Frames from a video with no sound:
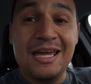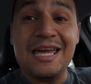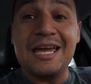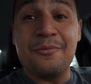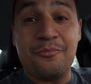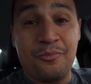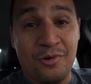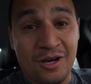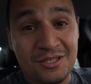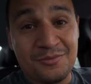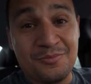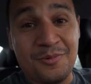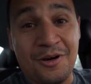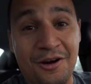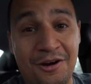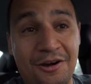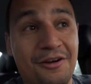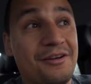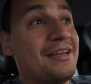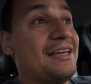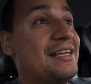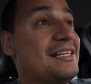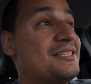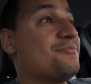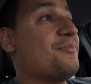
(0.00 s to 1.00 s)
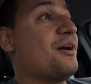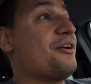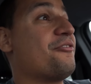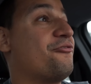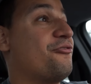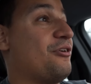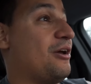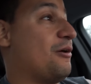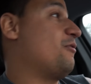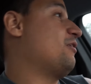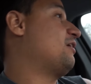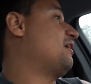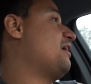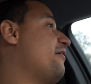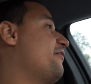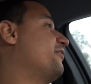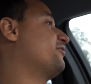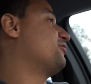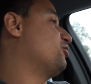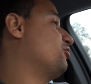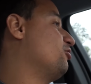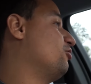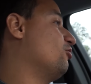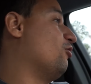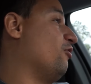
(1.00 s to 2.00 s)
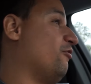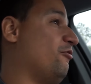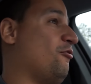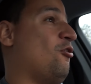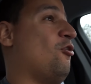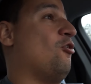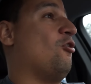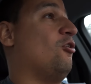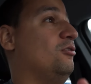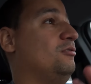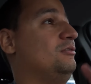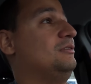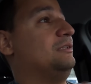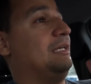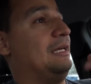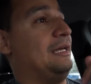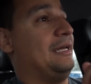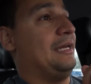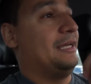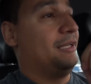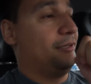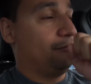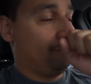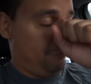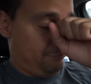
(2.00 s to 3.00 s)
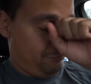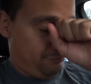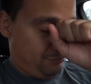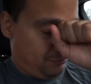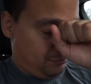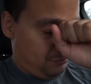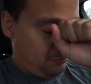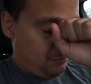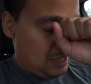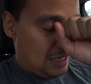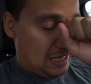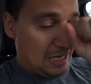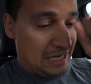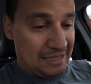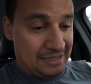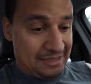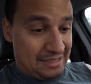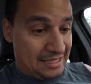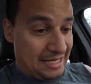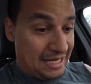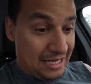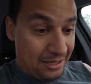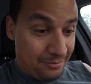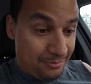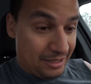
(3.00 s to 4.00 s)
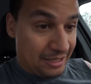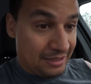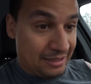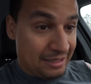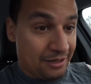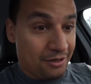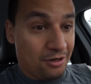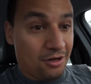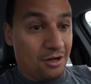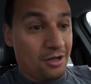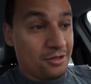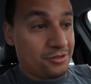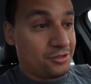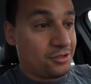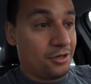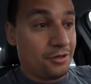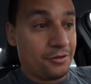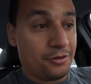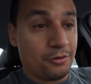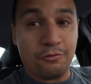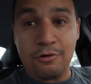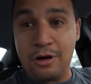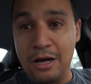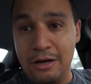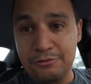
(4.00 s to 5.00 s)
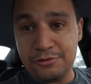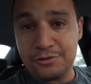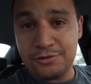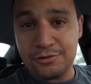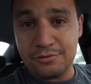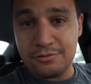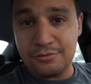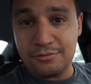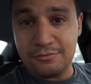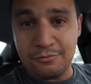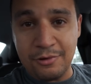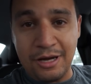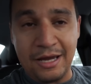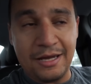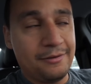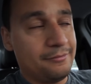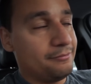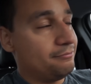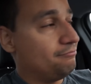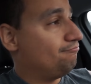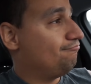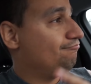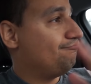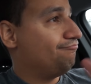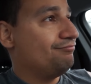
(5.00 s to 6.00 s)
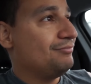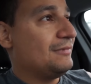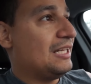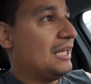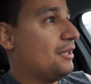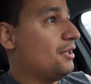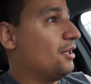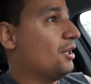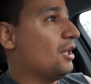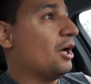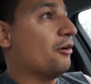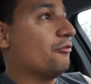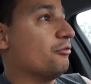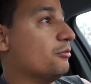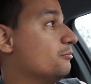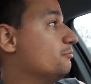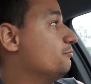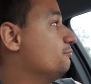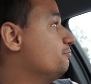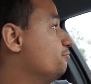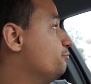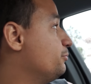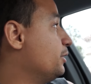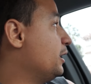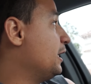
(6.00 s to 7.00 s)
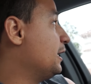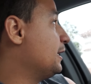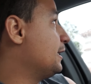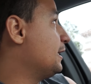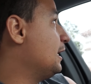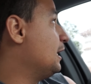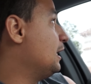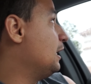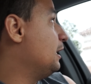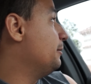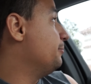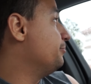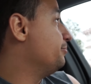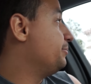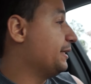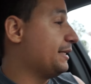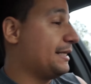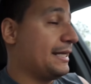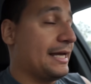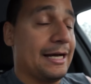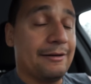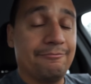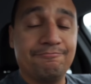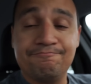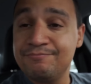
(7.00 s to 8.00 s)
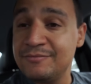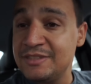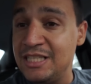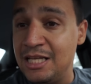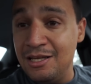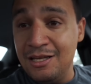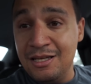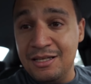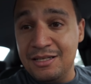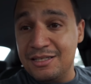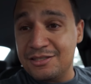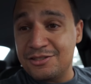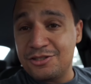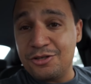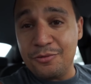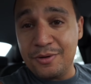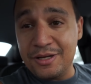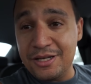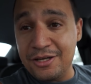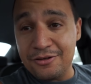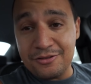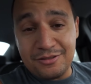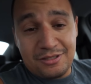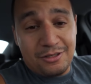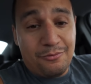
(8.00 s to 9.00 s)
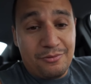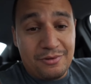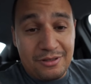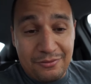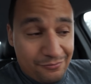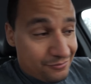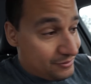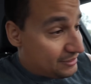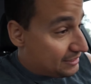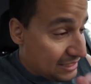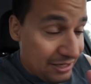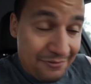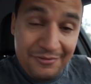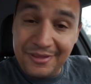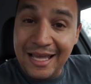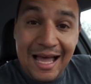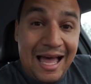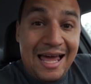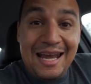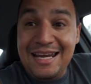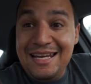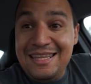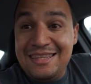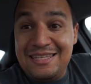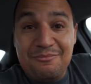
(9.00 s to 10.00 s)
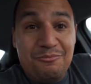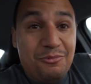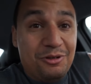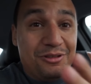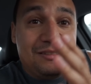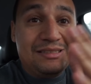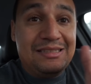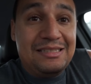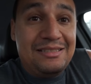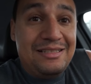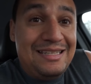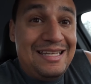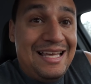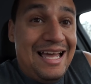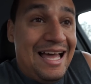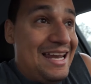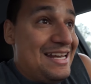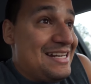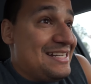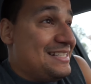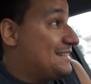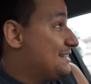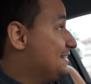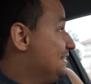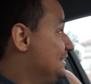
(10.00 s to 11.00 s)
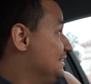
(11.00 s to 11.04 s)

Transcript: It breaks my heart. He's my favorite character of all, and it's him and then Oscar the Grouch, right? Love him. But uh, but yeah, let's go in here and see, see if they got anything. Bro, see if they got